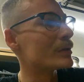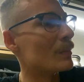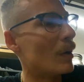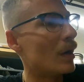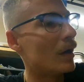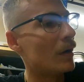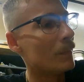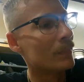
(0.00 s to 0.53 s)

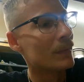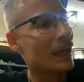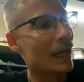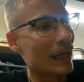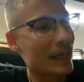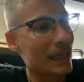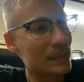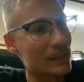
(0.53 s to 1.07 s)
tomorrow
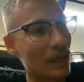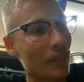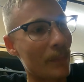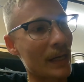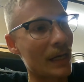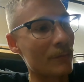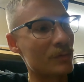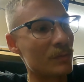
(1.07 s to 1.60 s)
I guess I'll
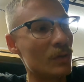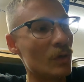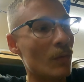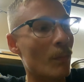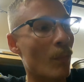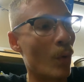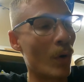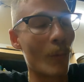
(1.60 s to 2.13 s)
pick up
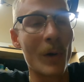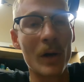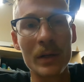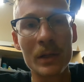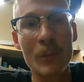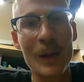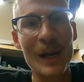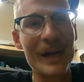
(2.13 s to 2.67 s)
some more
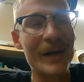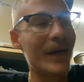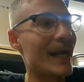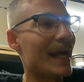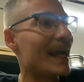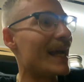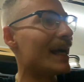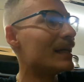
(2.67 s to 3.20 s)
welding wire
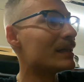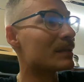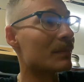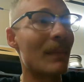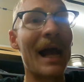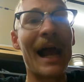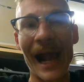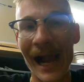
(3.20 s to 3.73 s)
and
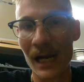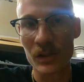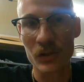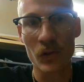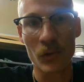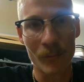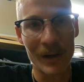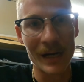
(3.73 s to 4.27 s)
some
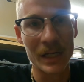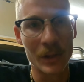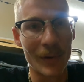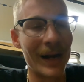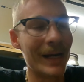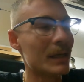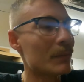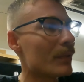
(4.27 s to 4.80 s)
actual right
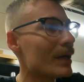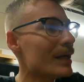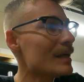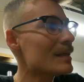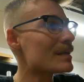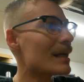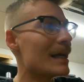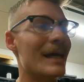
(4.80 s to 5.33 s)
grinding
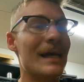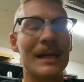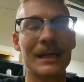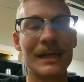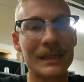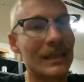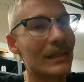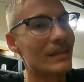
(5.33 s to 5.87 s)
blades and
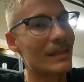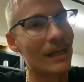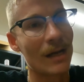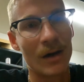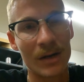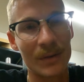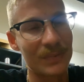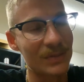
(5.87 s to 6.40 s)
get this thing
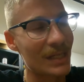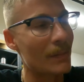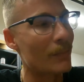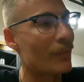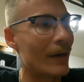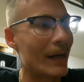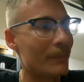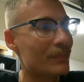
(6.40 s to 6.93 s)
100%
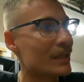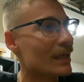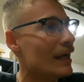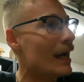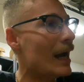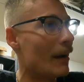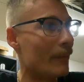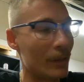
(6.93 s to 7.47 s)
prepped.
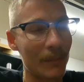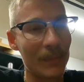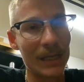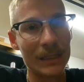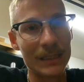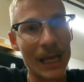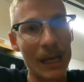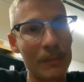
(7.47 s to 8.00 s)
I'm gonna
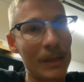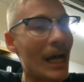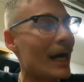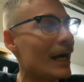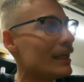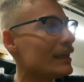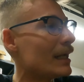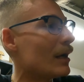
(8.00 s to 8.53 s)
be a day
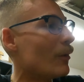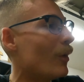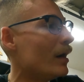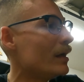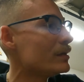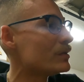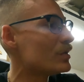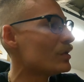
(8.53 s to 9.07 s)
behind than I
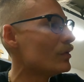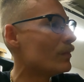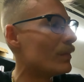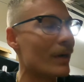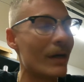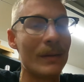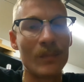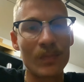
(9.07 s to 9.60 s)
wanted to,
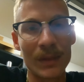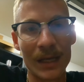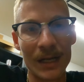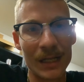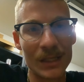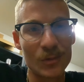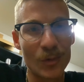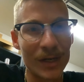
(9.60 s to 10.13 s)
but it
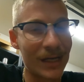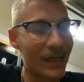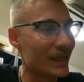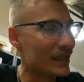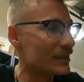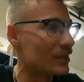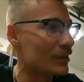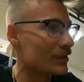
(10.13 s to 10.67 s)
is what it
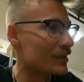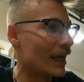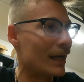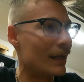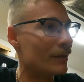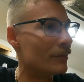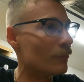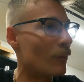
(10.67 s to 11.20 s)
is. Just kind
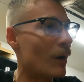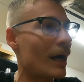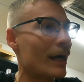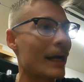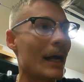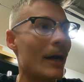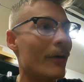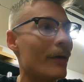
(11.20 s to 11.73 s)
of
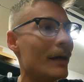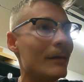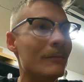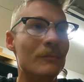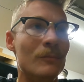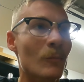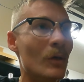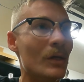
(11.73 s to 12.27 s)
rock out
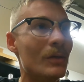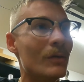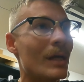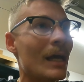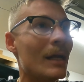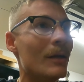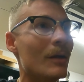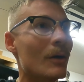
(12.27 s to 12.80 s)
what you
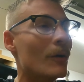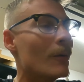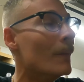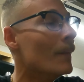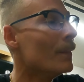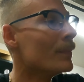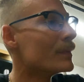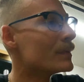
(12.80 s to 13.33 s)
can do.
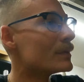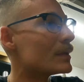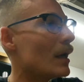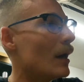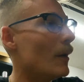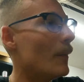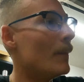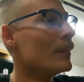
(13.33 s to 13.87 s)

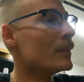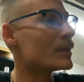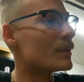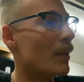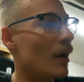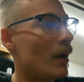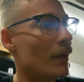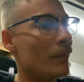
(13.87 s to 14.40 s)
So
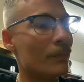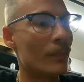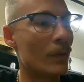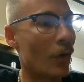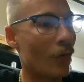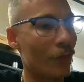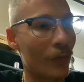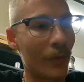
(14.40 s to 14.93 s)
tomorrow,
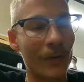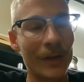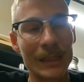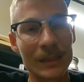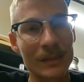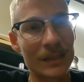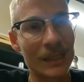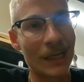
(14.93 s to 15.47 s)
hopefully we'll get
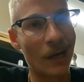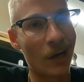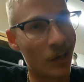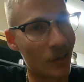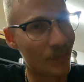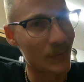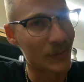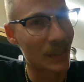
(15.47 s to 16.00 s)
this thing
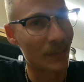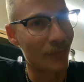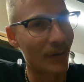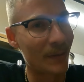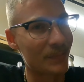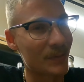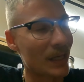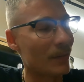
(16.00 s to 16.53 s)
100%
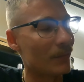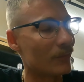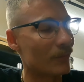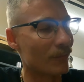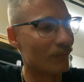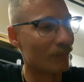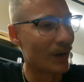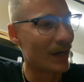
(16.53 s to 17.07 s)
prepped up
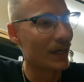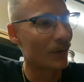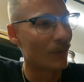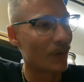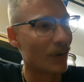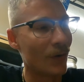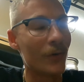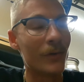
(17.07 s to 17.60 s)
and ready to
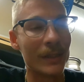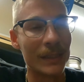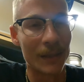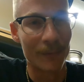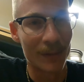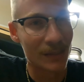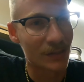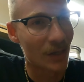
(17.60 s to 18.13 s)
roll, and
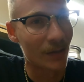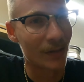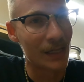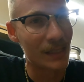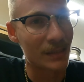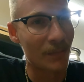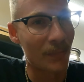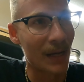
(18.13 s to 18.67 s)
then we can start
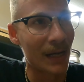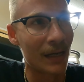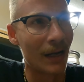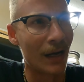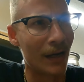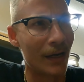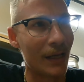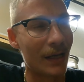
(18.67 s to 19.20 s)
laying some paint
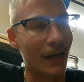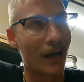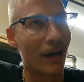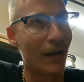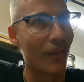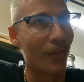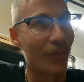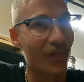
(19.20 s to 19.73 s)
on it
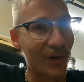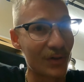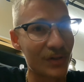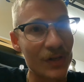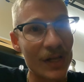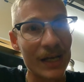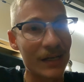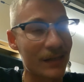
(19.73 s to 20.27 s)
on
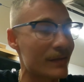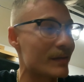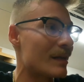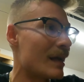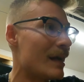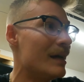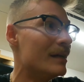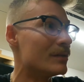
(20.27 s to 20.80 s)
Thursday, because
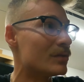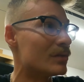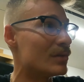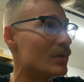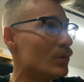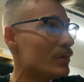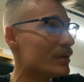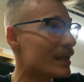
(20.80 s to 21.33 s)
today is
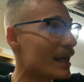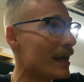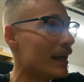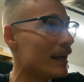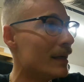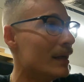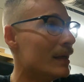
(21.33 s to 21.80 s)
Tuesday.